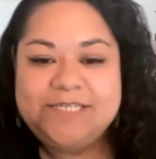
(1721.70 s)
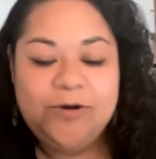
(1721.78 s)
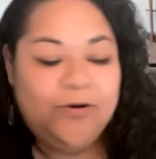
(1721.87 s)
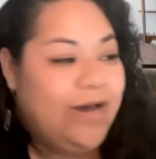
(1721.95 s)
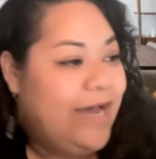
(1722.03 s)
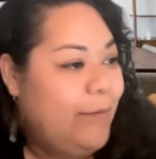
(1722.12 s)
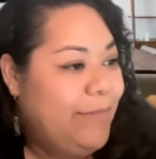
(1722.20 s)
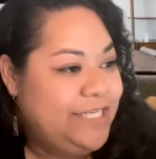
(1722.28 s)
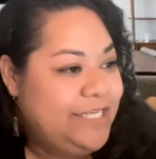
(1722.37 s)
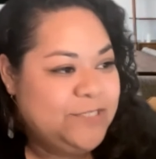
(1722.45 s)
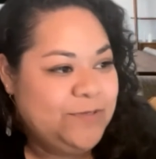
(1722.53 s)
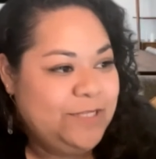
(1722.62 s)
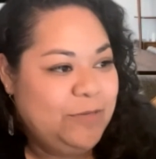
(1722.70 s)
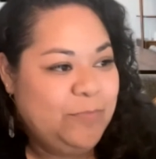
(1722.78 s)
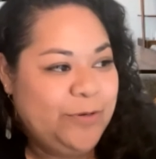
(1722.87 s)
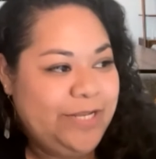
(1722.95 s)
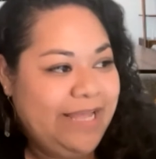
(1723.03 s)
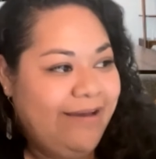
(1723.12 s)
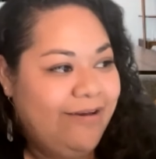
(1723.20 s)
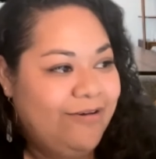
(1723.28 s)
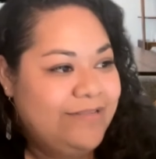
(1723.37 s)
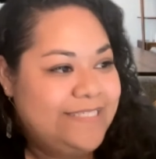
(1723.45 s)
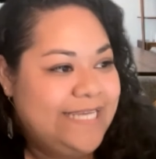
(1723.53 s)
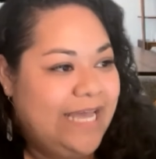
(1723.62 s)
So I just wanted to point
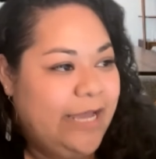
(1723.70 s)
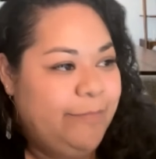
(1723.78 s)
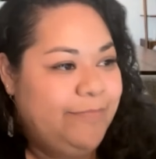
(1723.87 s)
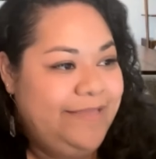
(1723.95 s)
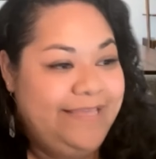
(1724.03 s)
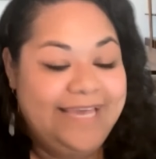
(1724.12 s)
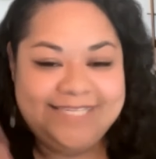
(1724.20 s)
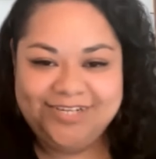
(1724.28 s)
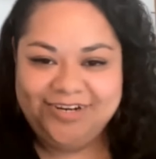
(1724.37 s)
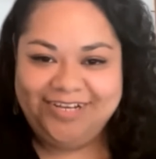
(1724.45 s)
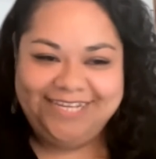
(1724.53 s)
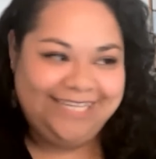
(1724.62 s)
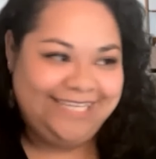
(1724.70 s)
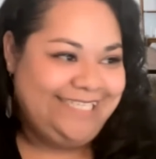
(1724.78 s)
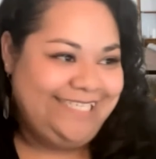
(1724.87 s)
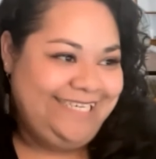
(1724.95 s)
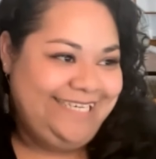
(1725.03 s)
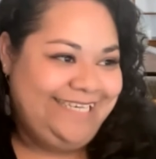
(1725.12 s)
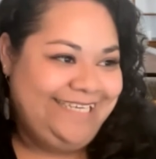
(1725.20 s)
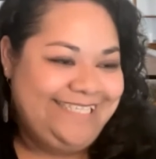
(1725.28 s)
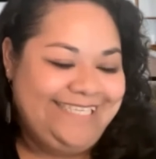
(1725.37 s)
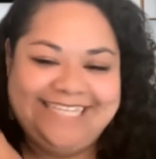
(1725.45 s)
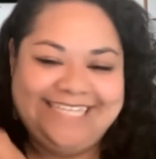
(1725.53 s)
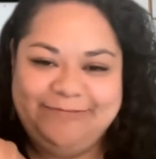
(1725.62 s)
out, yes, our
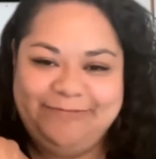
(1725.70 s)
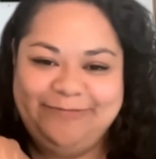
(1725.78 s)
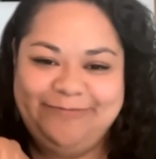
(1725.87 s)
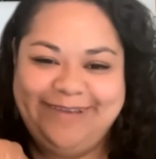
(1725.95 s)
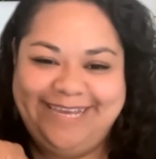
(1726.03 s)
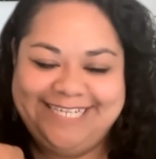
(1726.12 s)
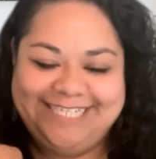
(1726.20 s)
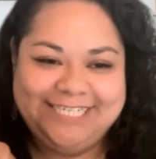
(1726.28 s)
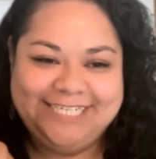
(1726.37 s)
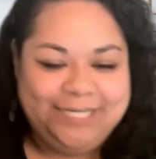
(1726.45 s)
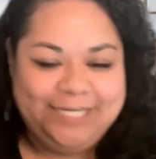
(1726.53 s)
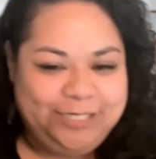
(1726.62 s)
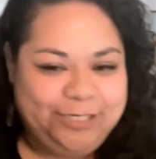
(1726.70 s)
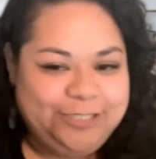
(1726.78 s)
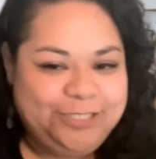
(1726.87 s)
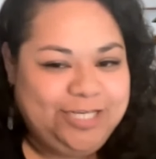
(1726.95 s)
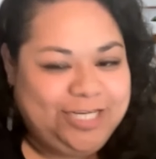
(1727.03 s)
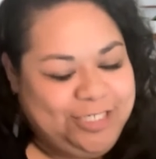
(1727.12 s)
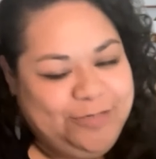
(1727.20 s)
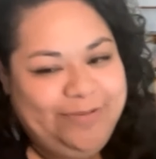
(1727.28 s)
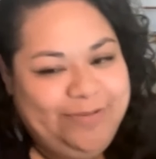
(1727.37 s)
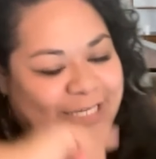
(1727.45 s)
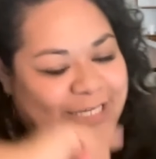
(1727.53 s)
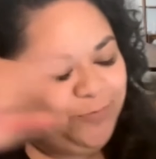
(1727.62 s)
EDC CITP page is under construction,
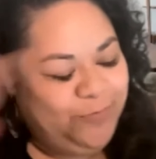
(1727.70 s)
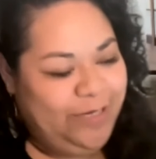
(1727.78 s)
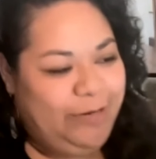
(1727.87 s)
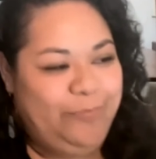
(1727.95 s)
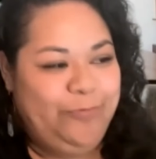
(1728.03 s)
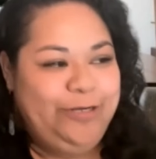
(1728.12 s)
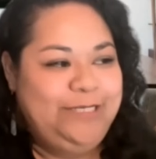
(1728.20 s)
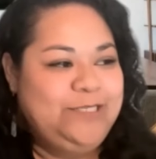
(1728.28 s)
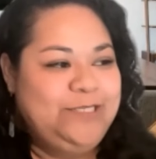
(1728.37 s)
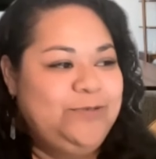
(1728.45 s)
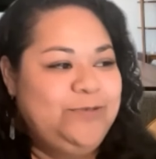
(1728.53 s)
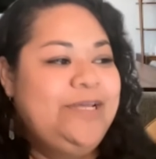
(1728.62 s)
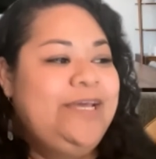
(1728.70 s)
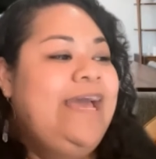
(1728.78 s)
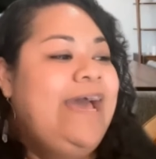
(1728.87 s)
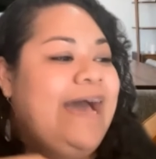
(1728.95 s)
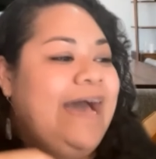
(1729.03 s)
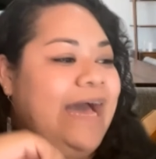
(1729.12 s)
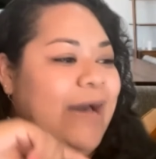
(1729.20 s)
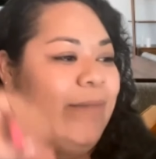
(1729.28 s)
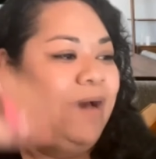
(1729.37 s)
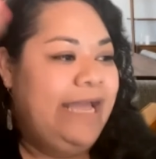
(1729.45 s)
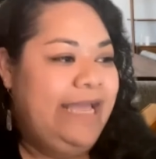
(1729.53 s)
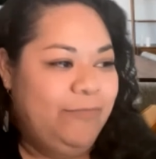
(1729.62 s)
but that should be up pretty soon.
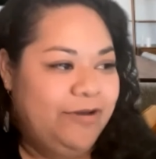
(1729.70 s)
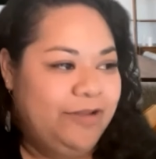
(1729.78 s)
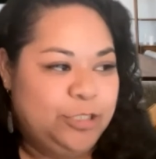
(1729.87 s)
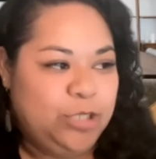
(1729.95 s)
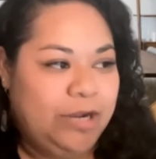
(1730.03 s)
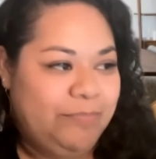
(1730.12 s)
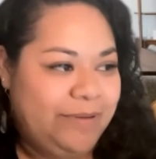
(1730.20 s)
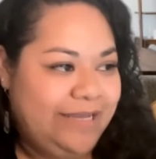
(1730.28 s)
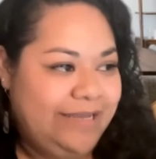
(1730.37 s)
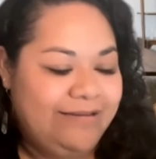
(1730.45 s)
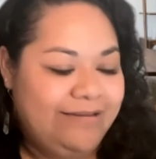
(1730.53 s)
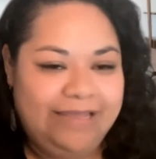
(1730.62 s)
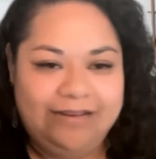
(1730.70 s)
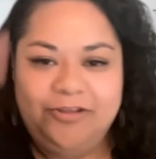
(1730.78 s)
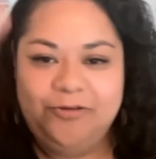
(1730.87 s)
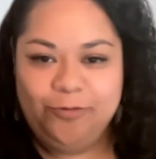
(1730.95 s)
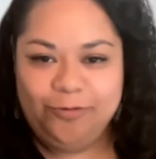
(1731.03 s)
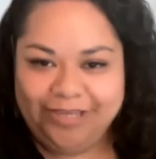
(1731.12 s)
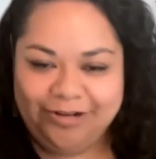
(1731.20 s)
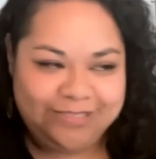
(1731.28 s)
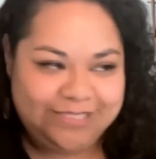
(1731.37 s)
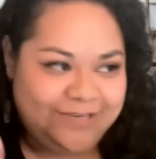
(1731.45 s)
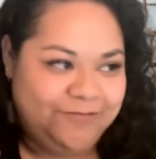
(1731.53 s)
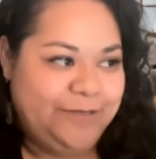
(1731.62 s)
I am going to drop in, and you will get all
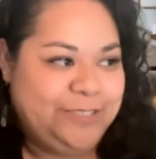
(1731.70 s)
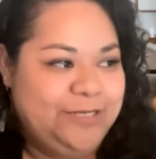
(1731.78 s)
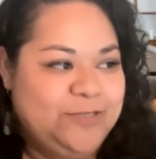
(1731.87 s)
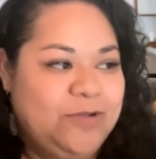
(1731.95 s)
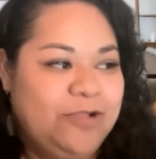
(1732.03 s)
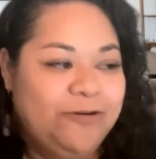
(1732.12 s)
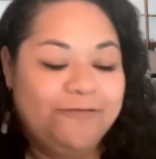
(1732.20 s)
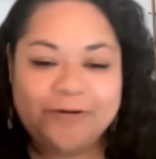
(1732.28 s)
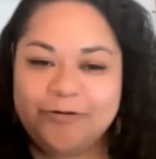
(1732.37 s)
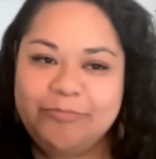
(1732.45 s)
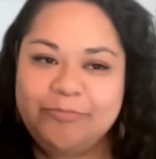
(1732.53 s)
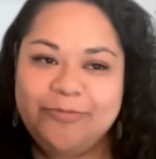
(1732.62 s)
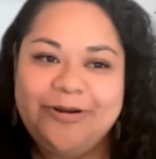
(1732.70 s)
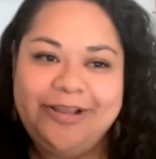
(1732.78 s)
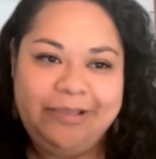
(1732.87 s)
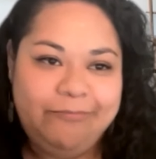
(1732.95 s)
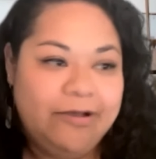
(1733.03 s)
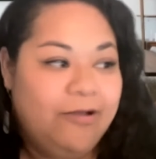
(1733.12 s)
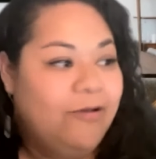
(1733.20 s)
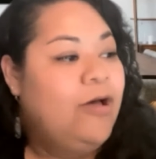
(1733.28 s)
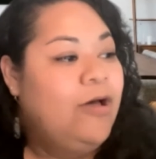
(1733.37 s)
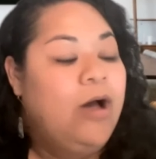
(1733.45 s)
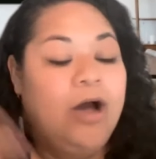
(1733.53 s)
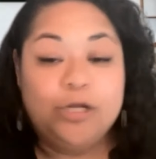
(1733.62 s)
this information as well, our phone number,
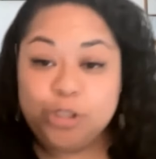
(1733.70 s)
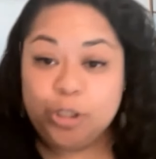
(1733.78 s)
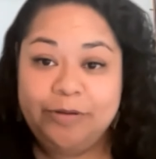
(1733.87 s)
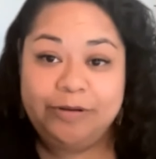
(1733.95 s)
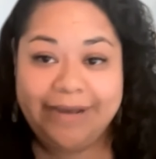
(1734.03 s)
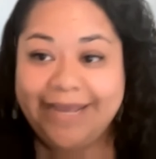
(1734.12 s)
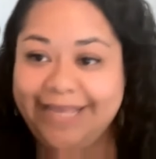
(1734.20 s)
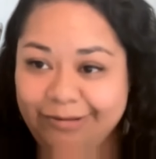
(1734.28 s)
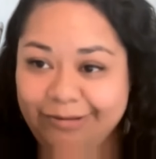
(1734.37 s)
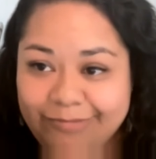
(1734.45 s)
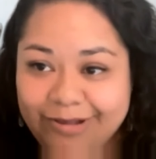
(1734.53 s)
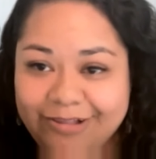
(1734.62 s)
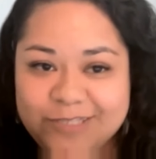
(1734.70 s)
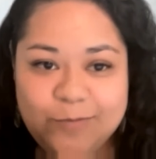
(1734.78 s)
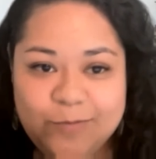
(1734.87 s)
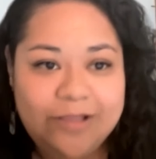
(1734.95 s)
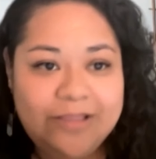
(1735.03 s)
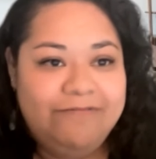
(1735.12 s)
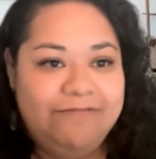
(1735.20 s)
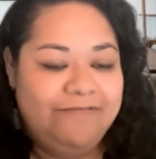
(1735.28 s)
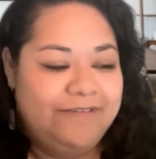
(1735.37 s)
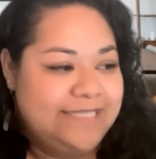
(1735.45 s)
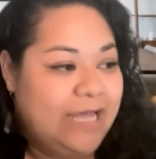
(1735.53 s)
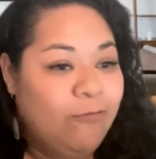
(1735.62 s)
email. I'll drop in my email as well if
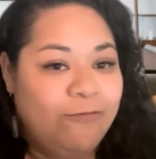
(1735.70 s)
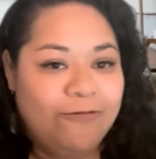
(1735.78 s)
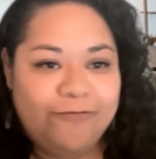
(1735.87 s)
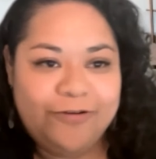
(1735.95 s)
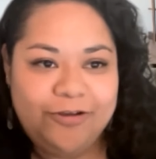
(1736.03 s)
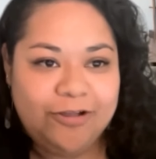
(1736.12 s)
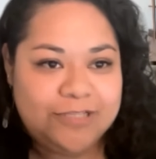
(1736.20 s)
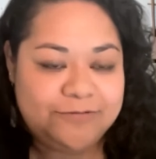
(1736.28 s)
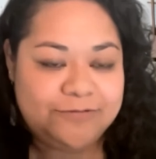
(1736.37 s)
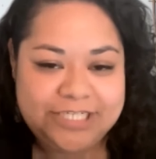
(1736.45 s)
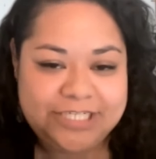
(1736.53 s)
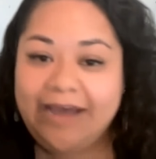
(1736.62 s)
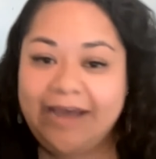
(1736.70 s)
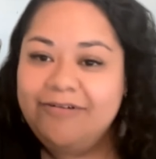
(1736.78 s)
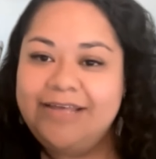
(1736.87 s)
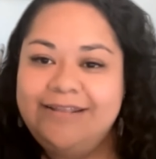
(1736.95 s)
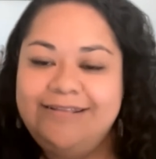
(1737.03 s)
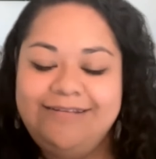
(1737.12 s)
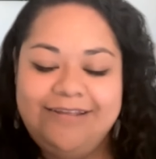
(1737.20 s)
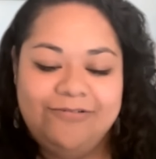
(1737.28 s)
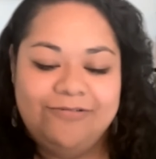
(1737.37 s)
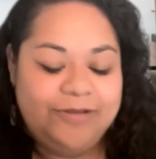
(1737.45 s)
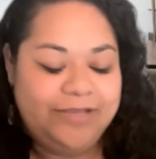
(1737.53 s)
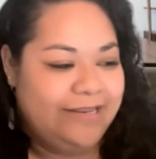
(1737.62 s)
it's helpful for you all to reach out, and
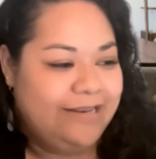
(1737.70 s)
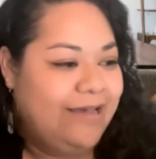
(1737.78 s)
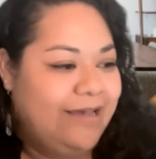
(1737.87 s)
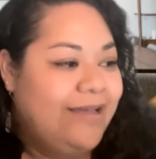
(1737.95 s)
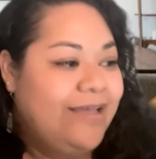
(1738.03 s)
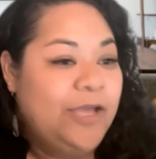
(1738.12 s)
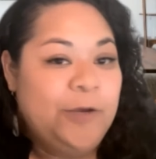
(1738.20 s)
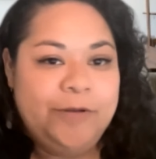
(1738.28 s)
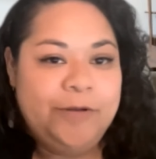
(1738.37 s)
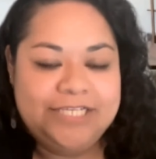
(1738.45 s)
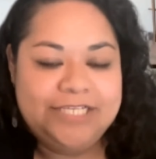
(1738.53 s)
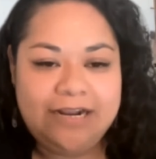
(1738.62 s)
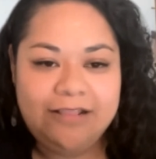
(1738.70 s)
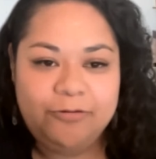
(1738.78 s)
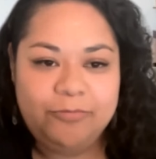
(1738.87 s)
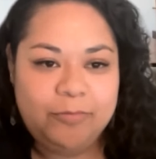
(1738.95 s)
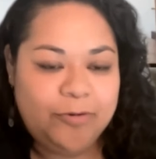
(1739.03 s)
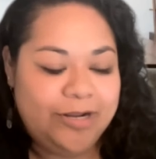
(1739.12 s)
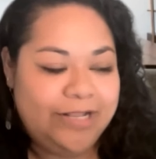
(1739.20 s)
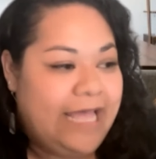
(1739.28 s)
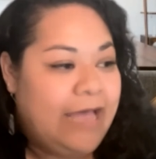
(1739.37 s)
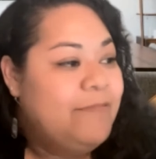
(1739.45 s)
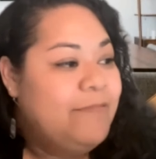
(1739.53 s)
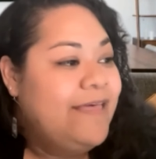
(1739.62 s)
we can chat a little bit more in
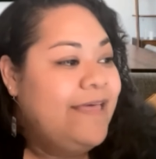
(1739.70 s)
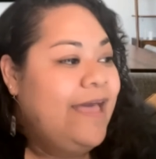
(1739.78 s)
depth.